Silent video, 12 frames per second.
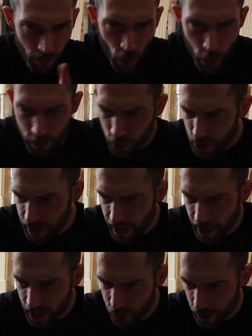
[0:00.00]
Hope you're staying
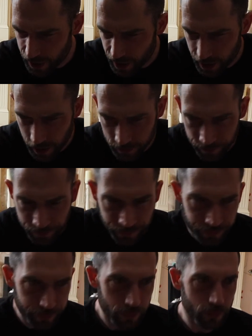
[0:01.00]
hydrated.
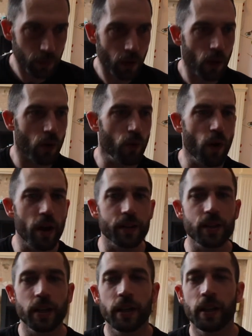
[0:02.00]

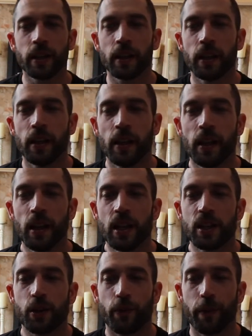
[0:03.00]
Right,
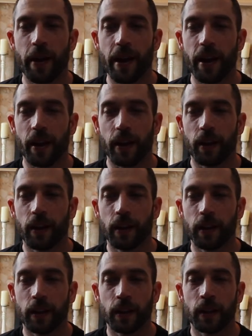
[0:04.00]
so from here,
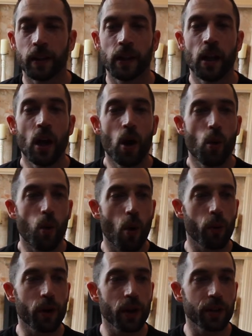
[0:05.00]

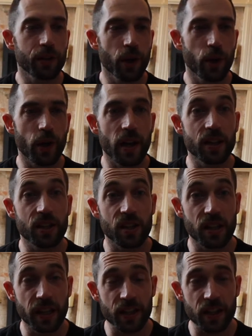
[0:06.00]
what we're going to do is
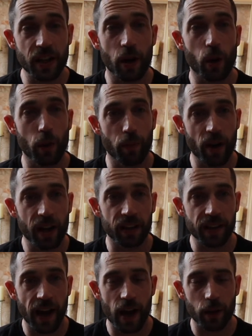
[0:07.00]
this lizard, I'm going to break it
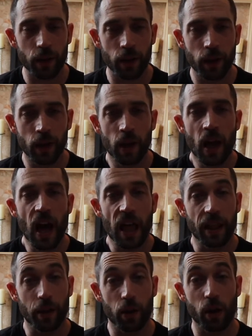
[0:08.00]
down,
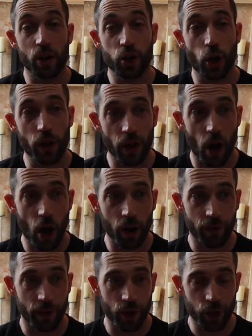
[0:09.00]
and then I'm going to show you the
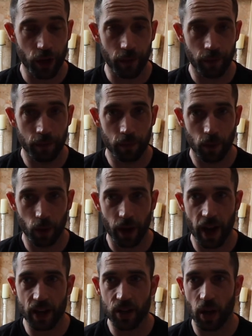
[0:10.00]
harder version.
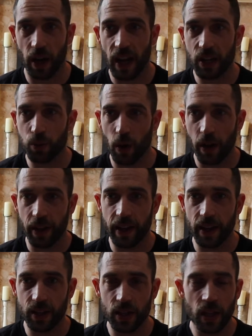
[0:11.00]
Okay, so last one of
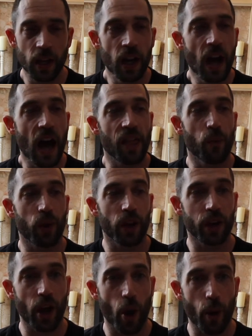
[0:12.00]
these, and then we're
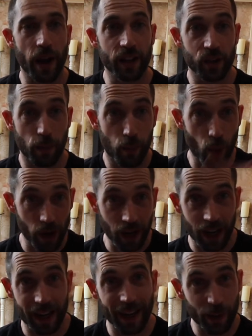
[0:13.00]
going to go into putting
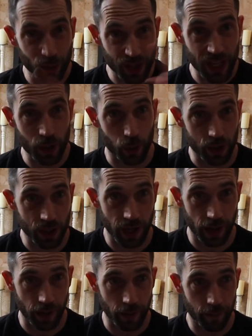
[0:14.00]
like a little sequence
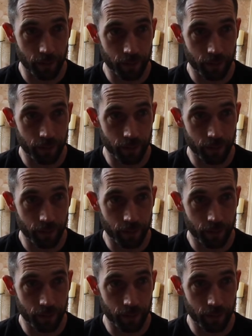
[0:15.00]
together.